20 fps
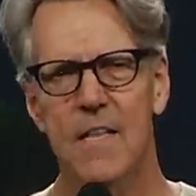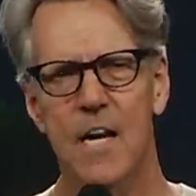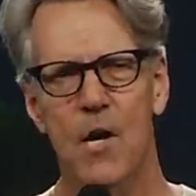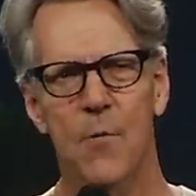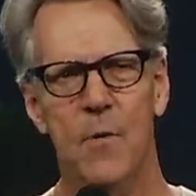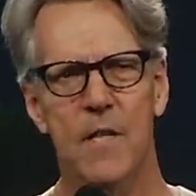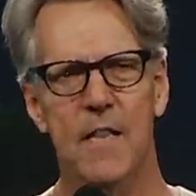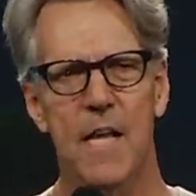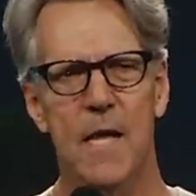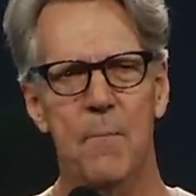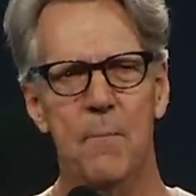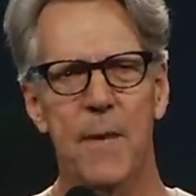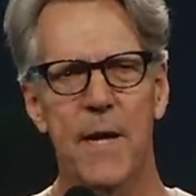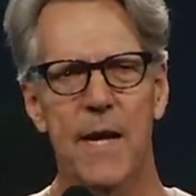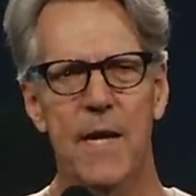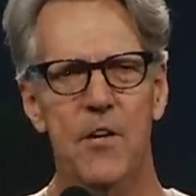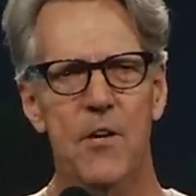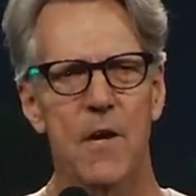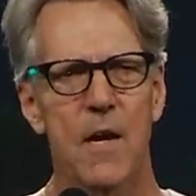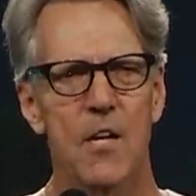There would then
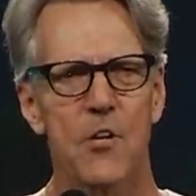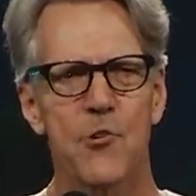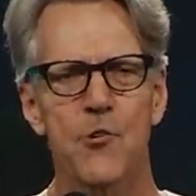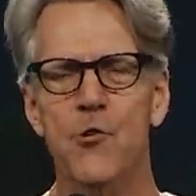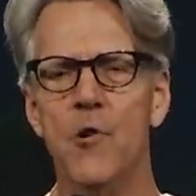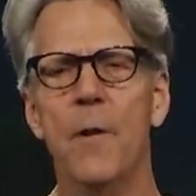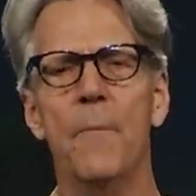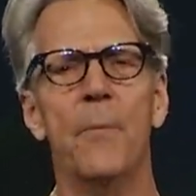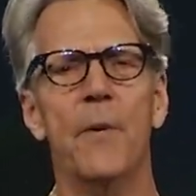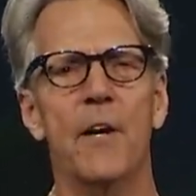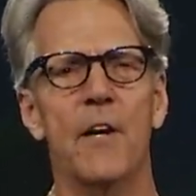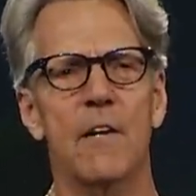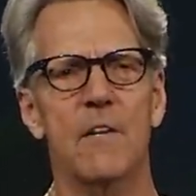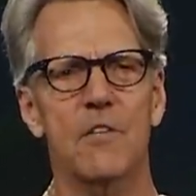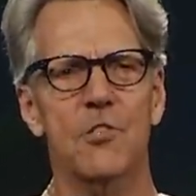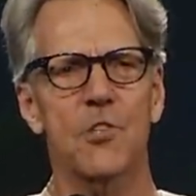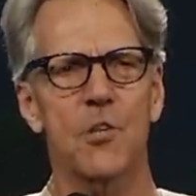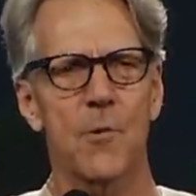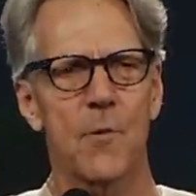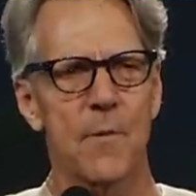be
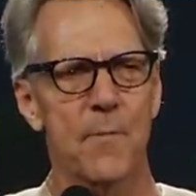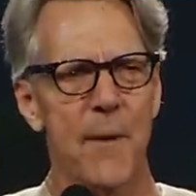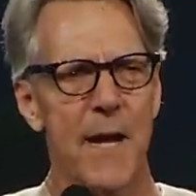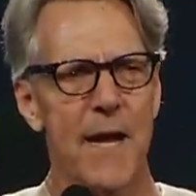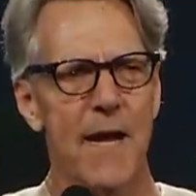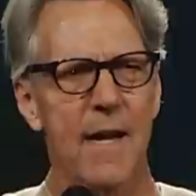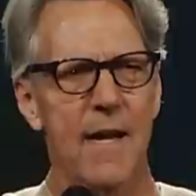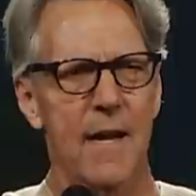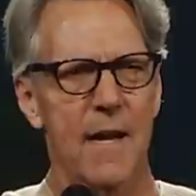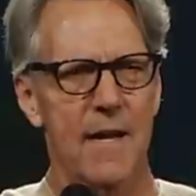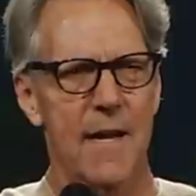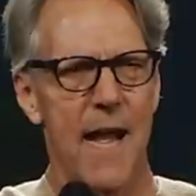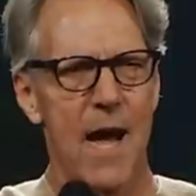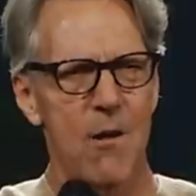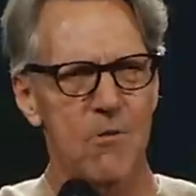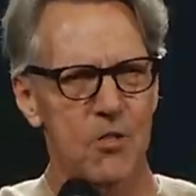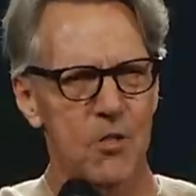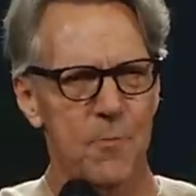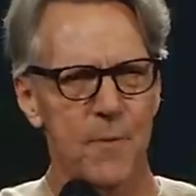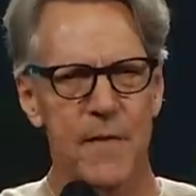trumpeters who would make
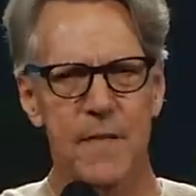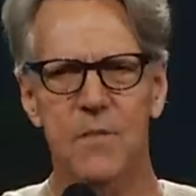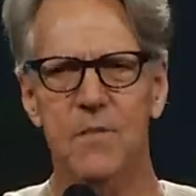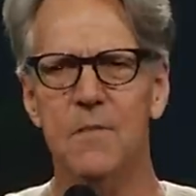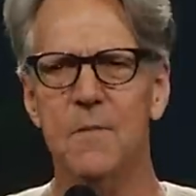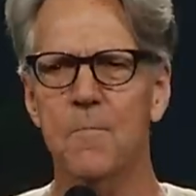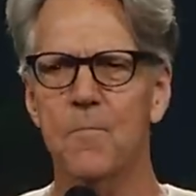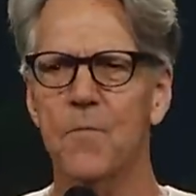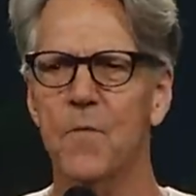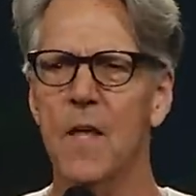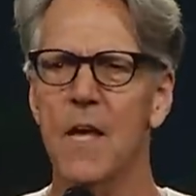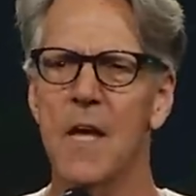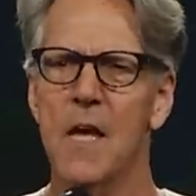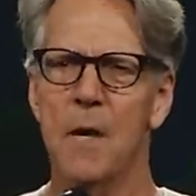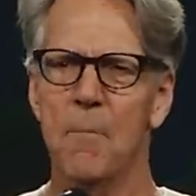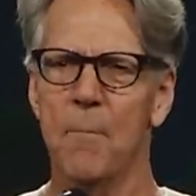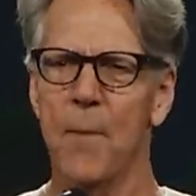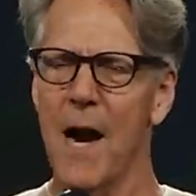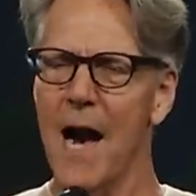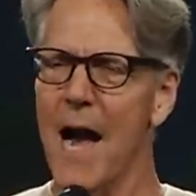announcements.
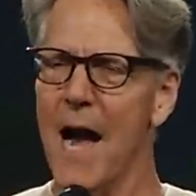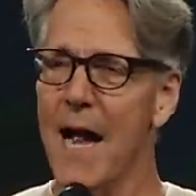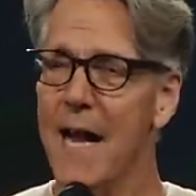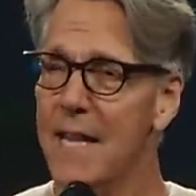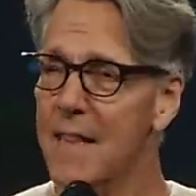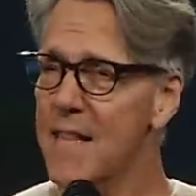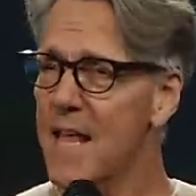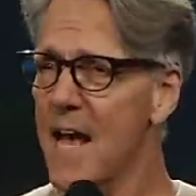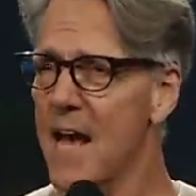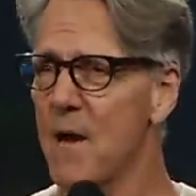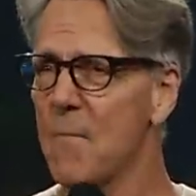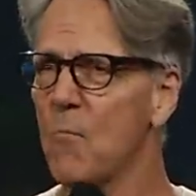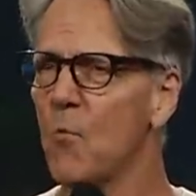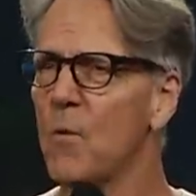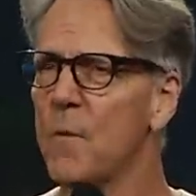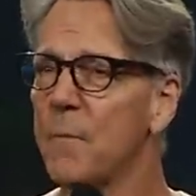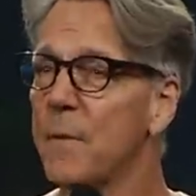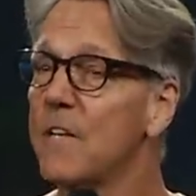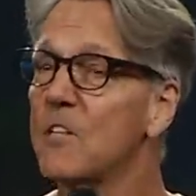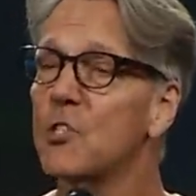Behind
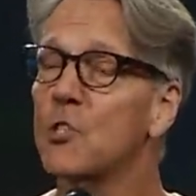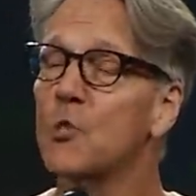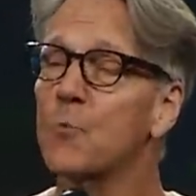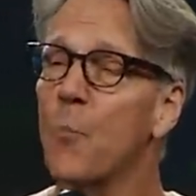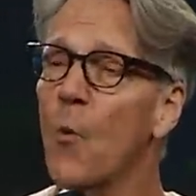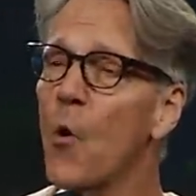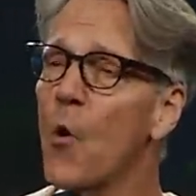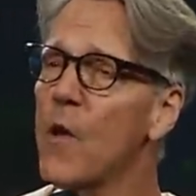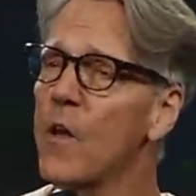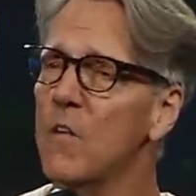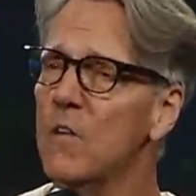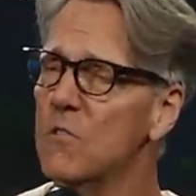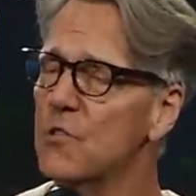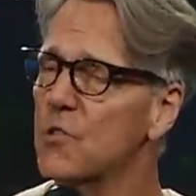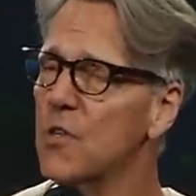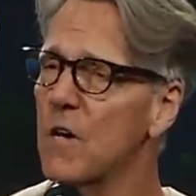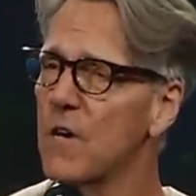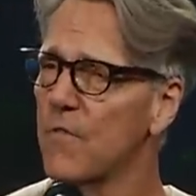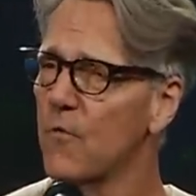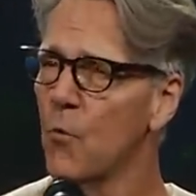them would be
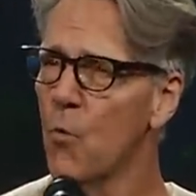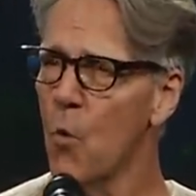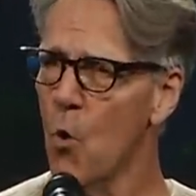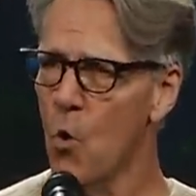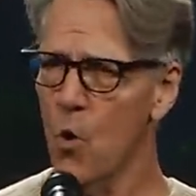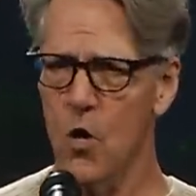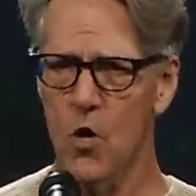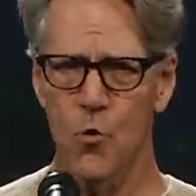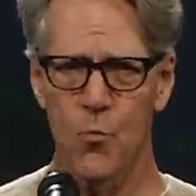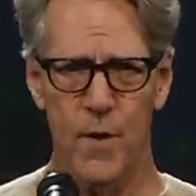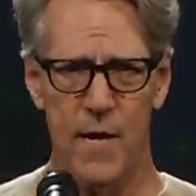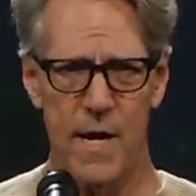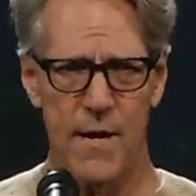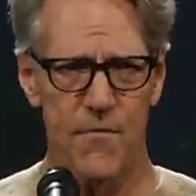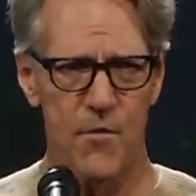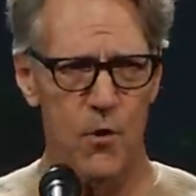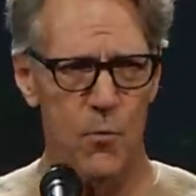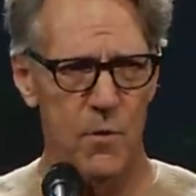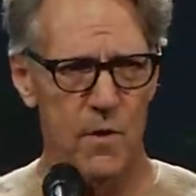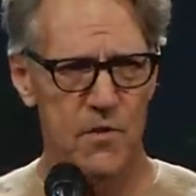spoils of war,
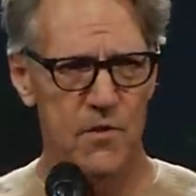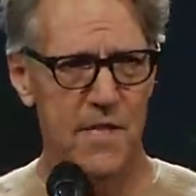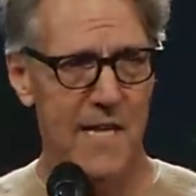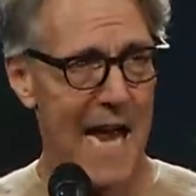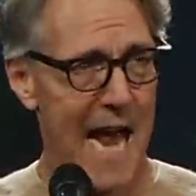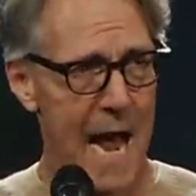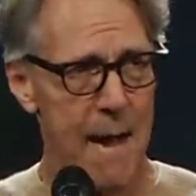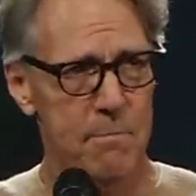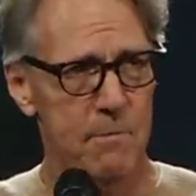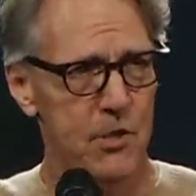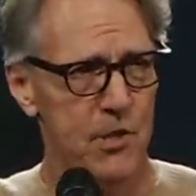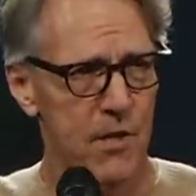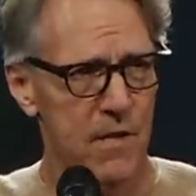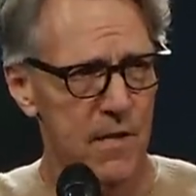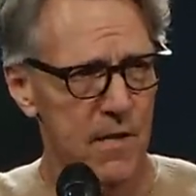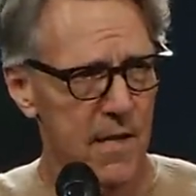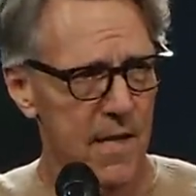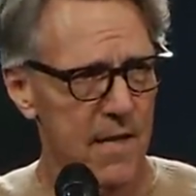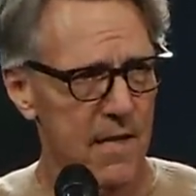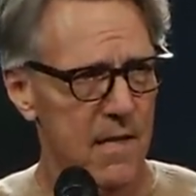whatever was
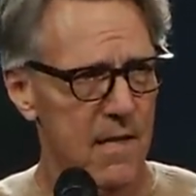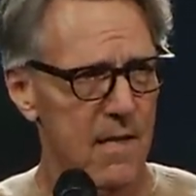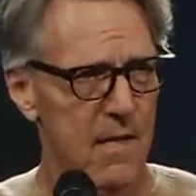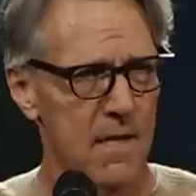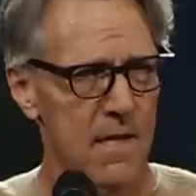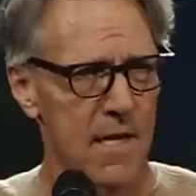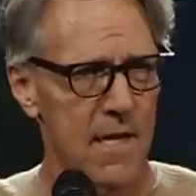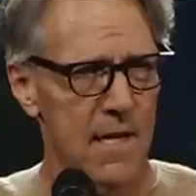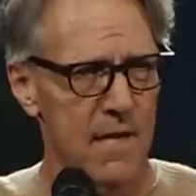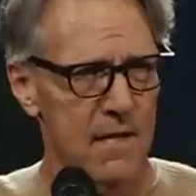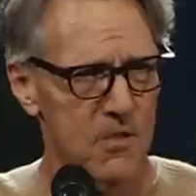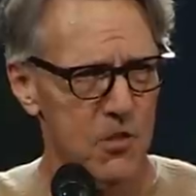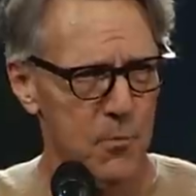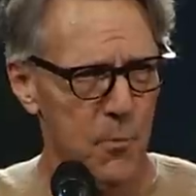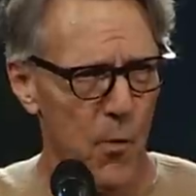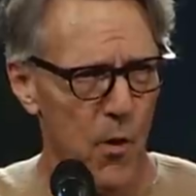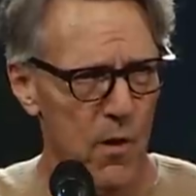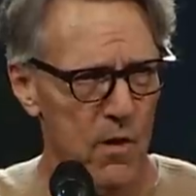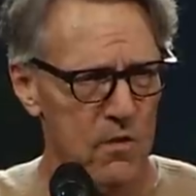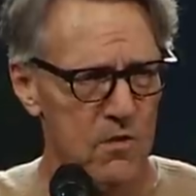captured in the
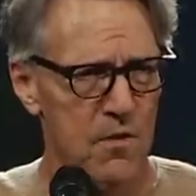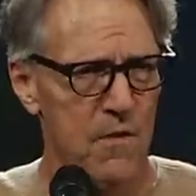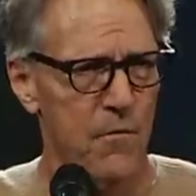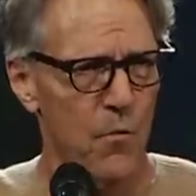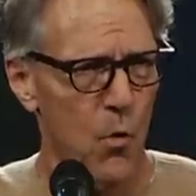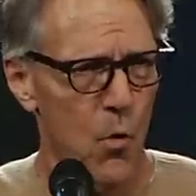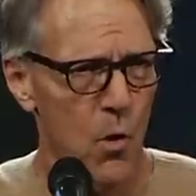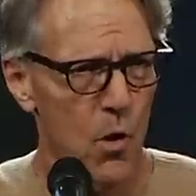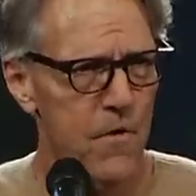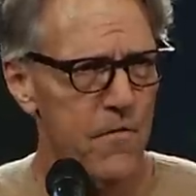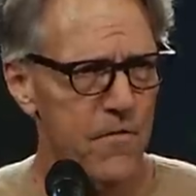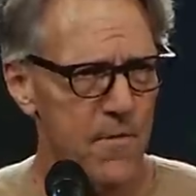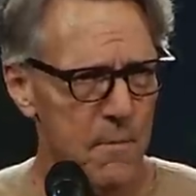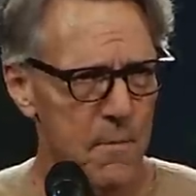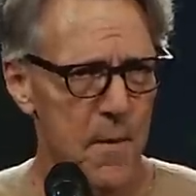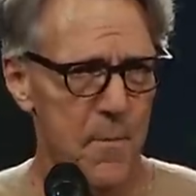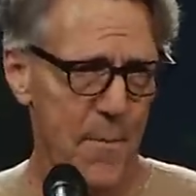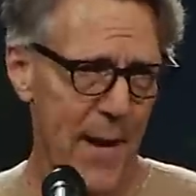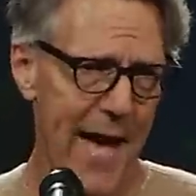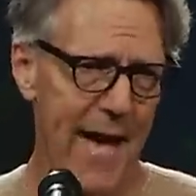spoils of war
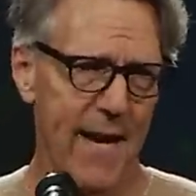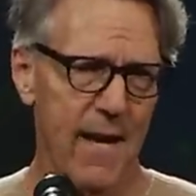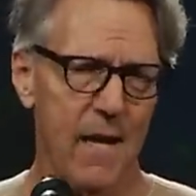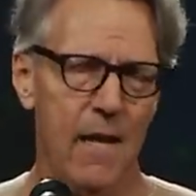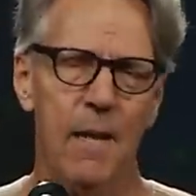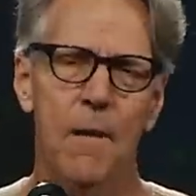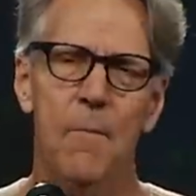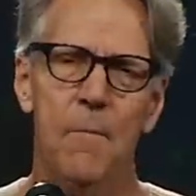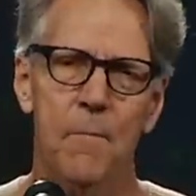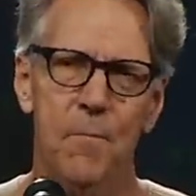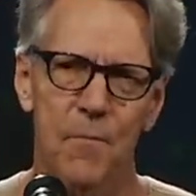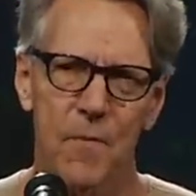from the battle.